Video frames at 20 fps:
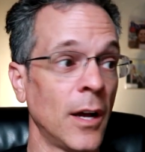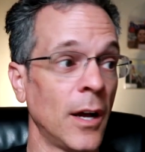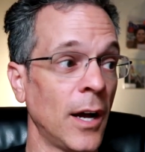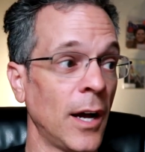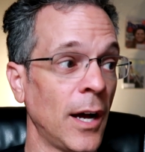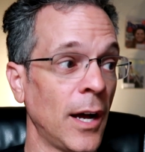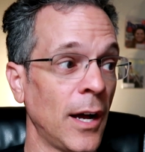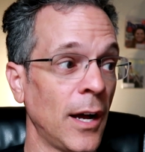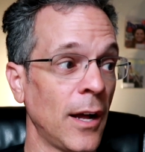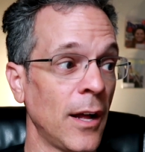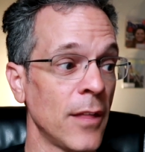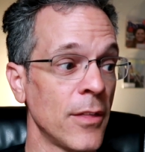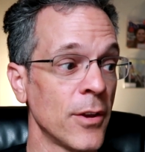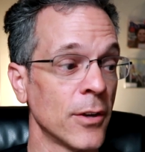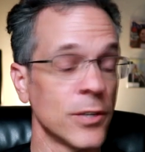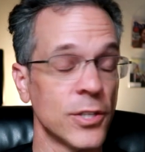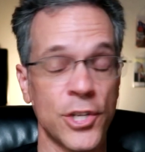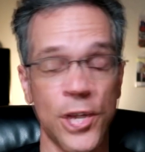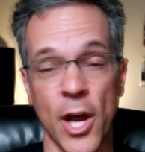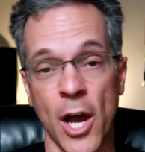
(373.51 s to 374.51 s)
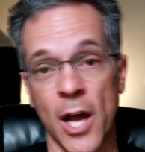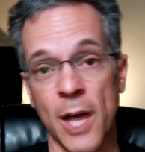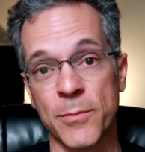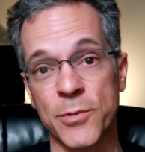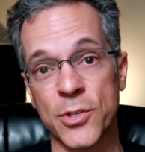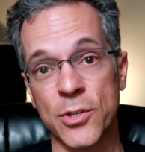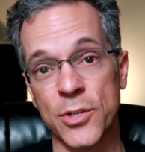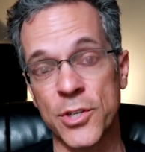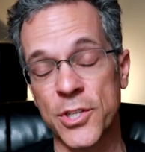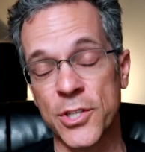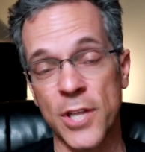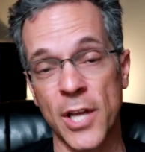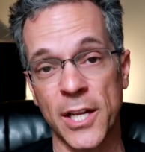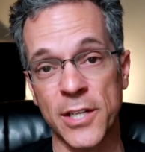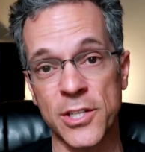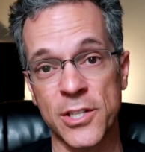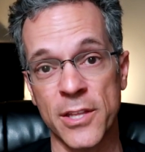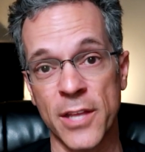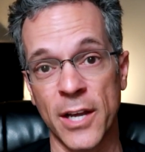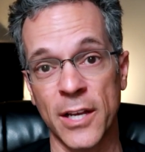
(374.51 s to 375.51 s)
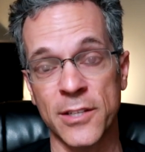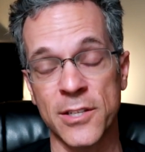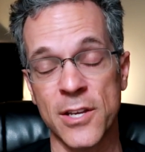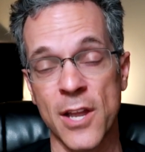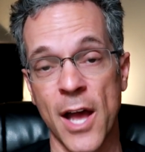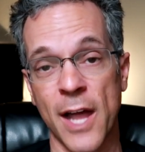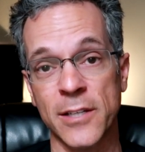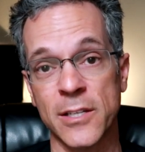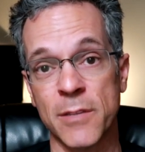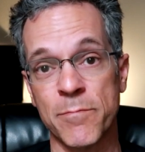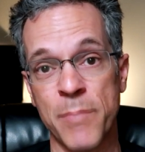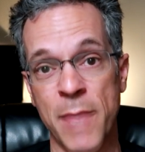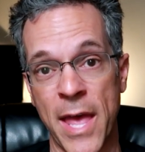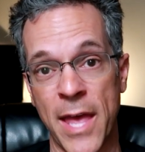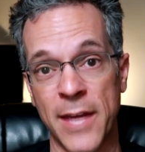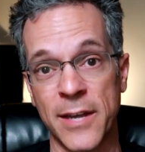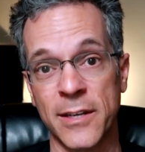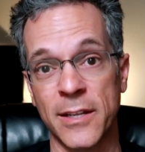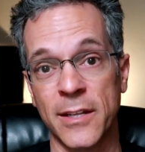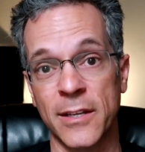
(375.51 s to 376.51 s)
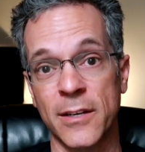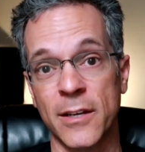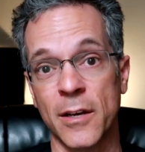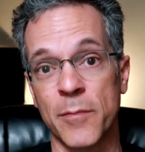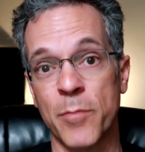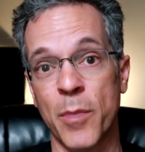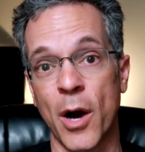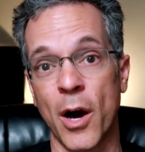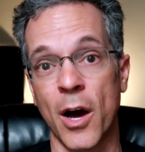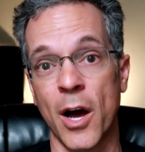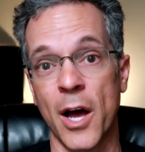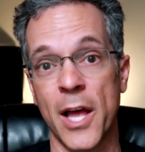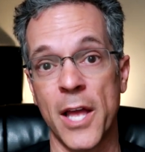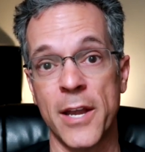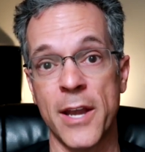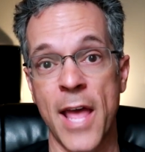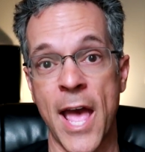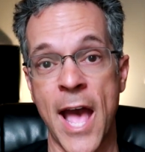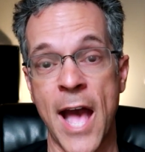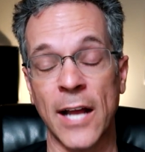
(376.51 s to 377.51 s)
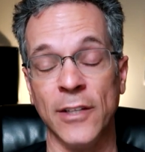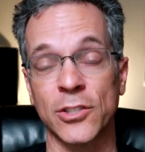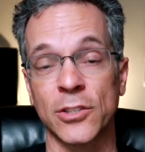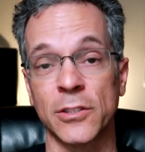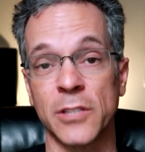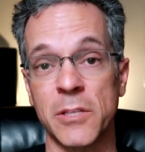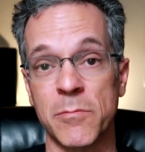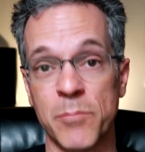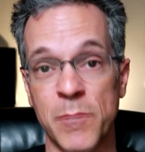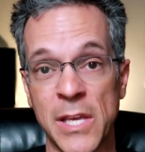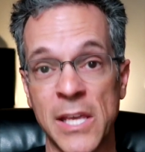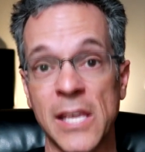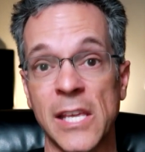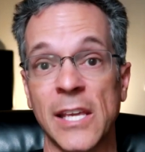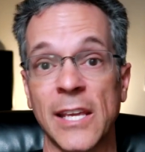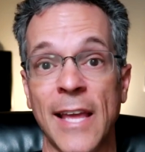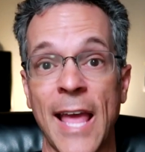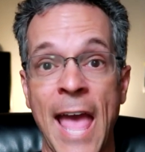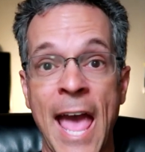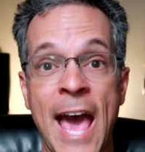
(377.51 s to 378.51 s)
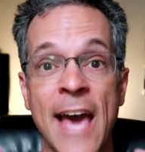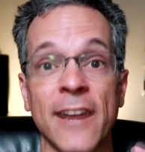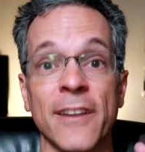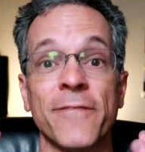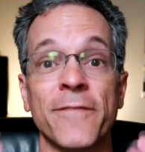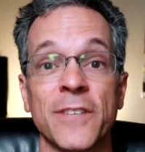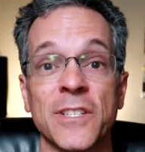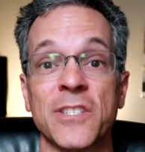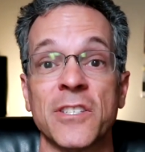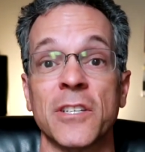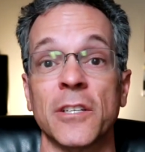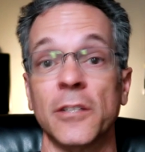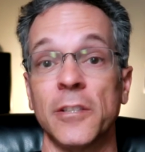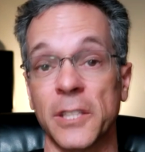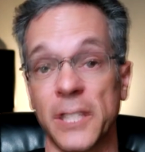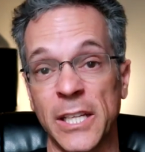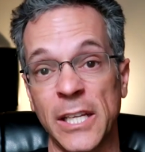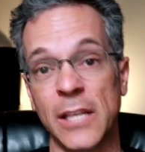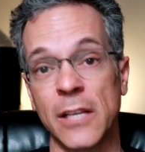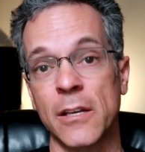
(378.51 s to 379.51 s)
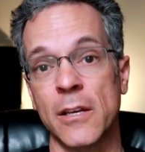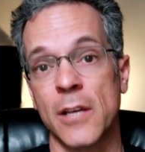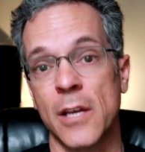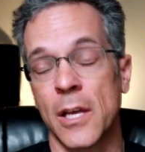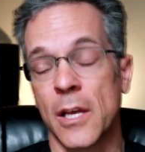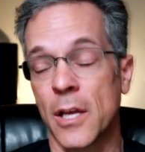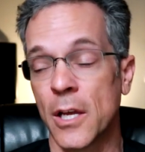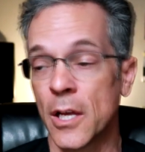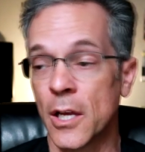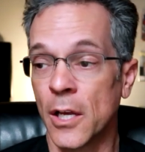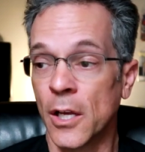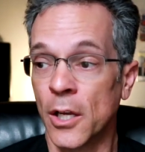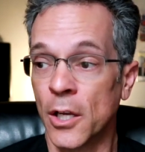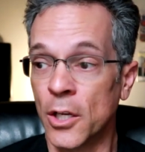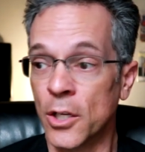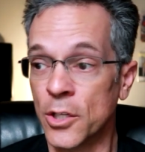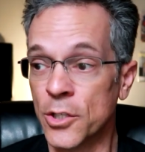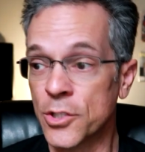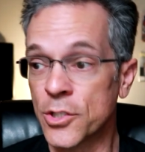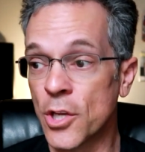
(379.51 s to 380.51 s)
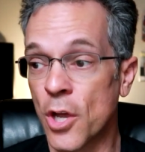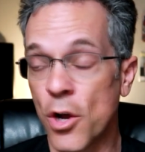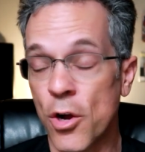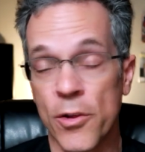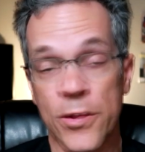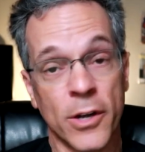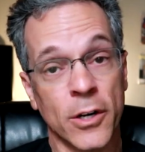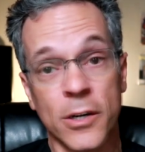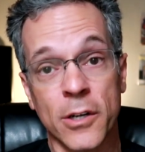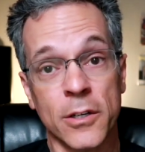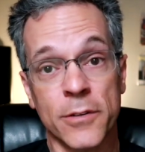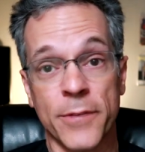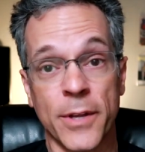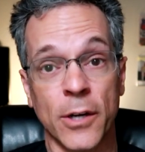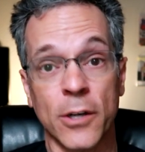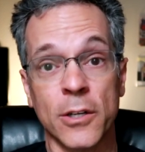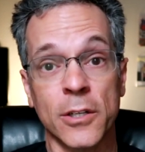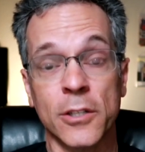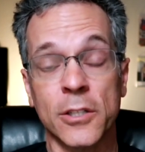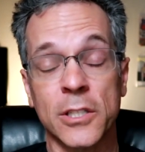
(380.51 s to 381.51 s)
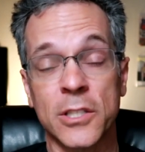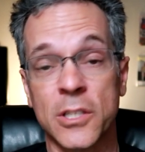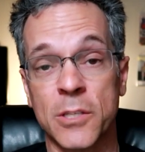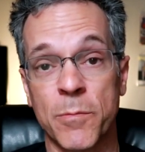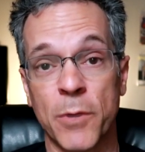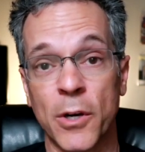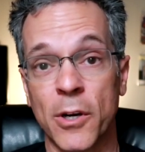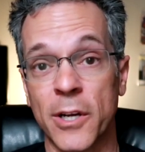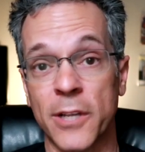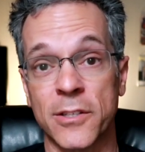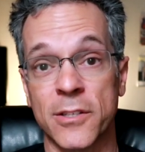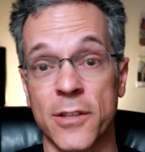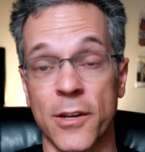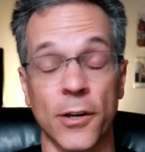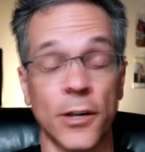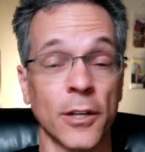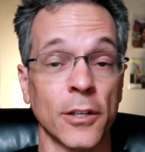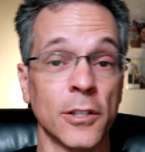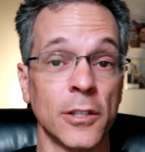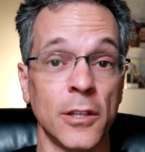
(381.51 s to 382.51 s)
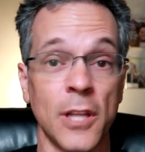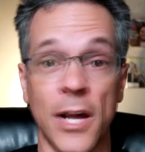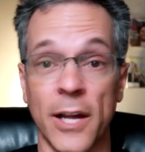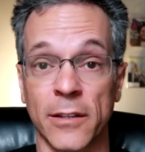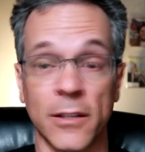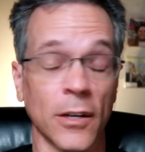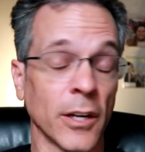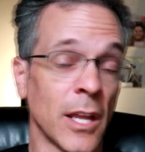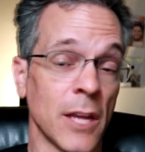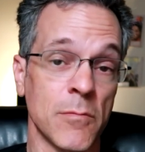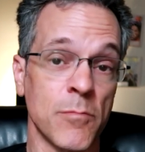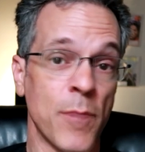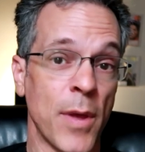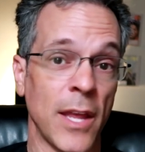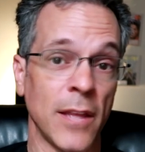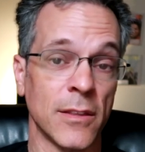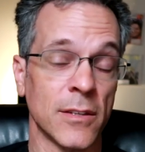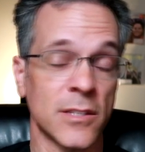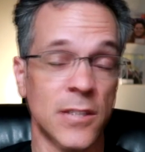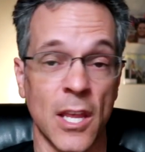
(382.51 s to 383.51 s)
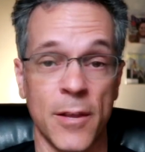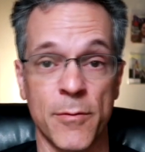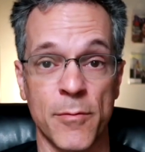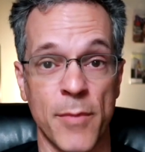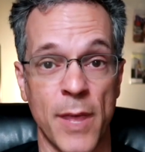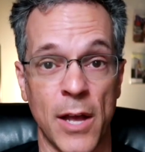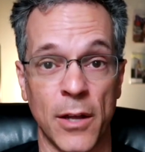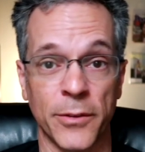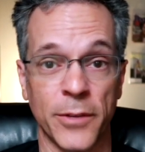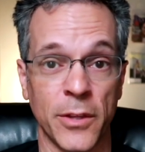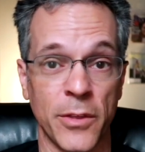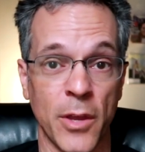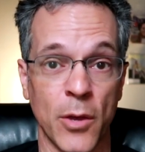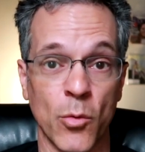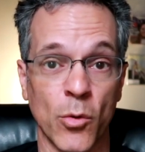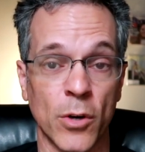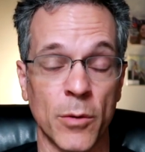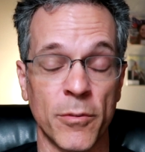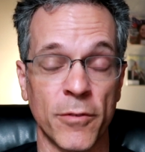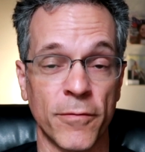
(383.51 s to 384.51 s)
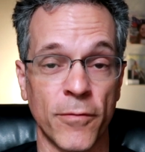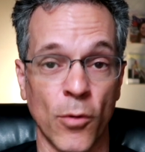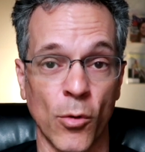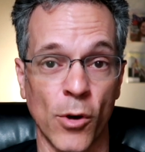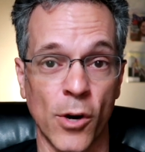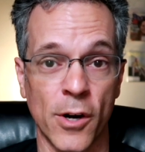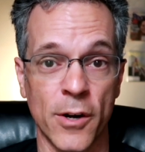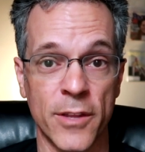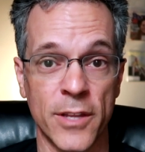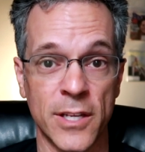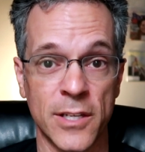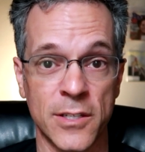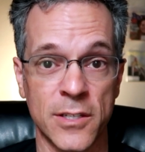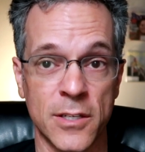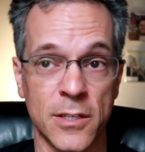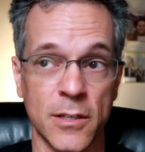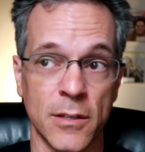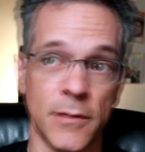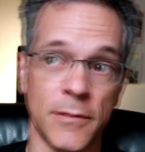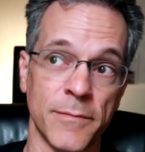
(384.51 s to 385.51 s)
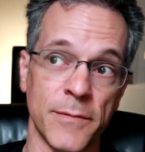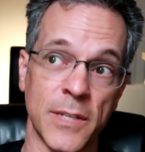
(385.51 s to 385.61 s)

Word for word: Their jobs are such that it's not dependent upon actually being at a facility. So they're in good spirits, they're in good luck. They're getting paid the same amount that they were before this